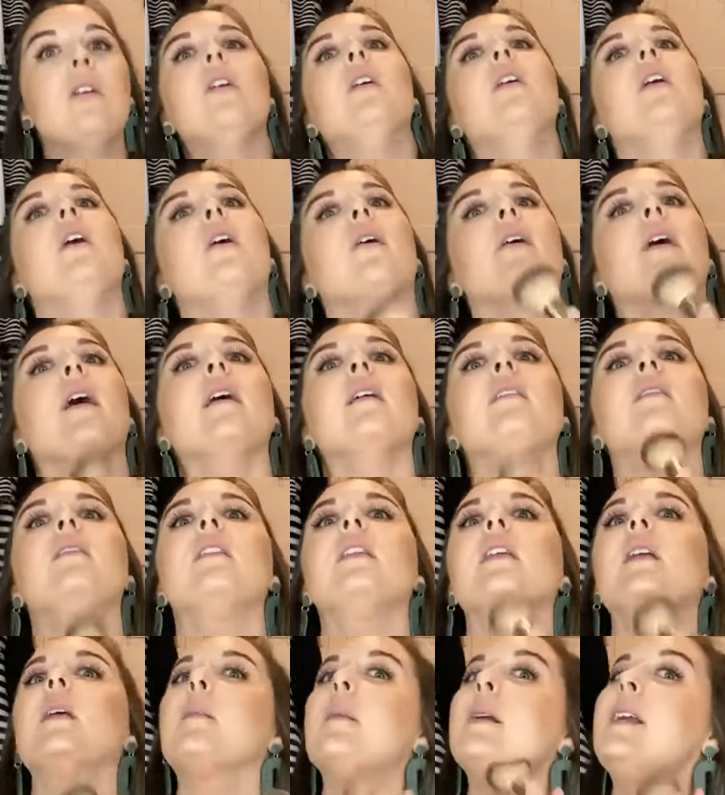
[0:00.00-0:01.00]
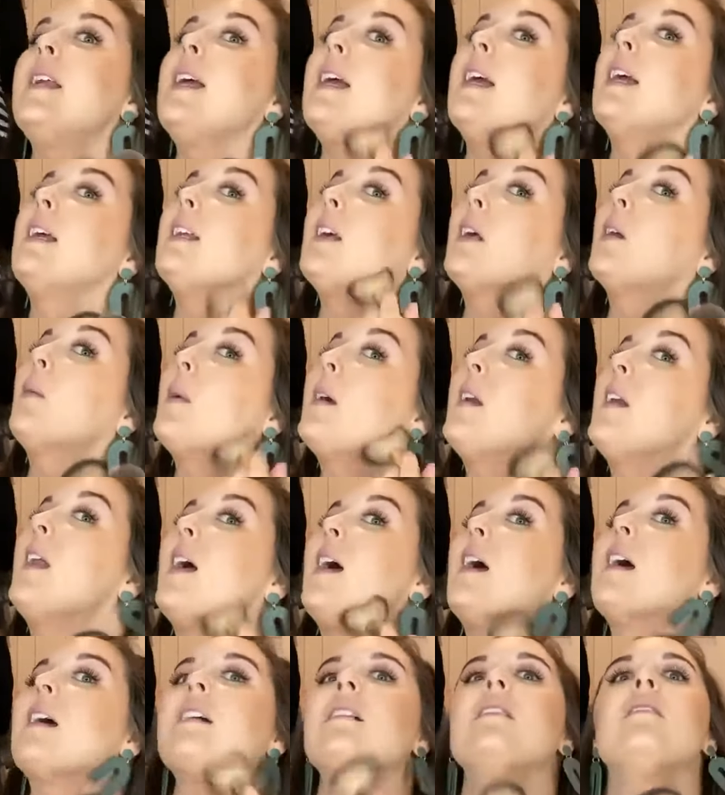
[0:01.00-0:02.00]
Okay, and then I'm gonna take it down my
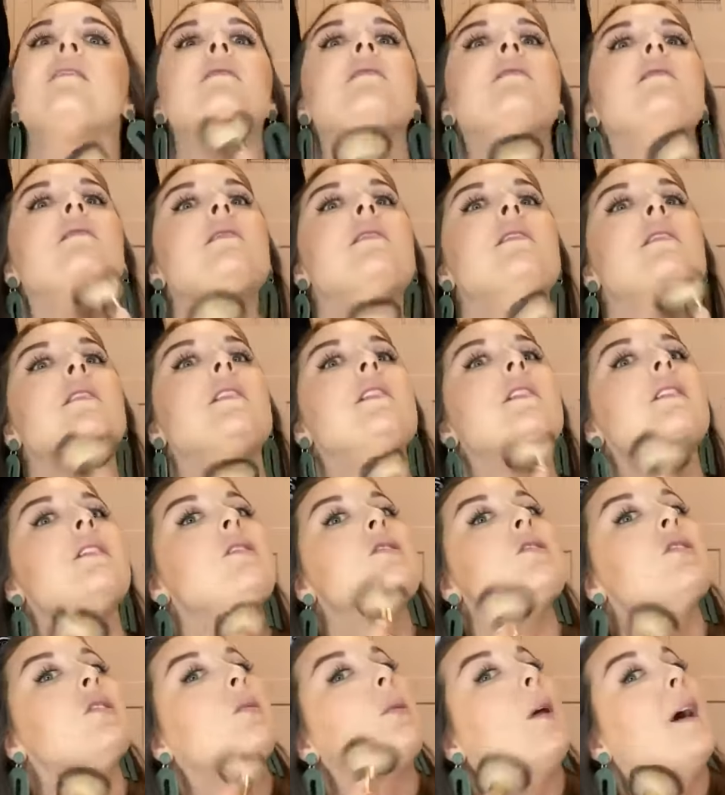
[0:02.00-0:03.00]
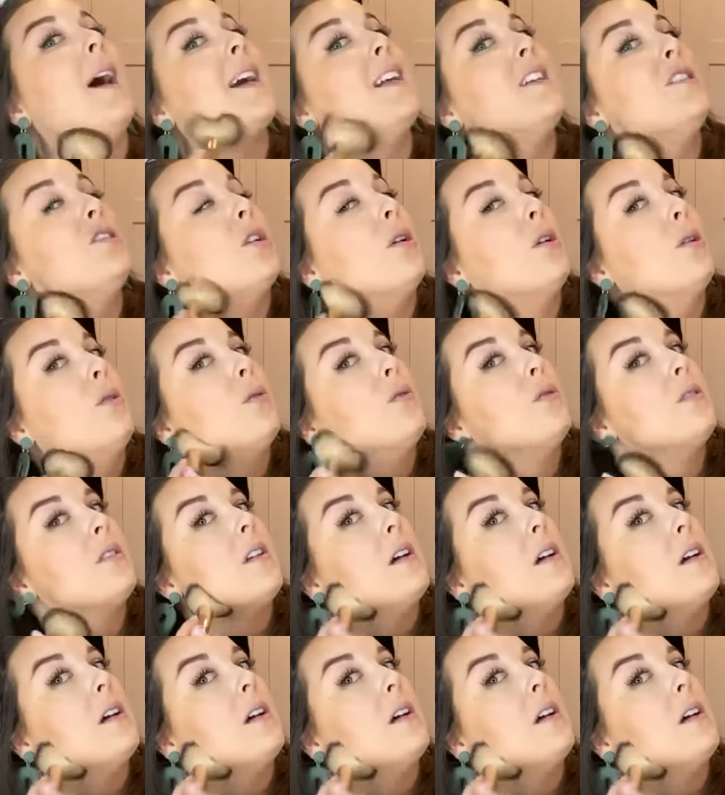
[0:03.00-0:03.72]
neck. So I don't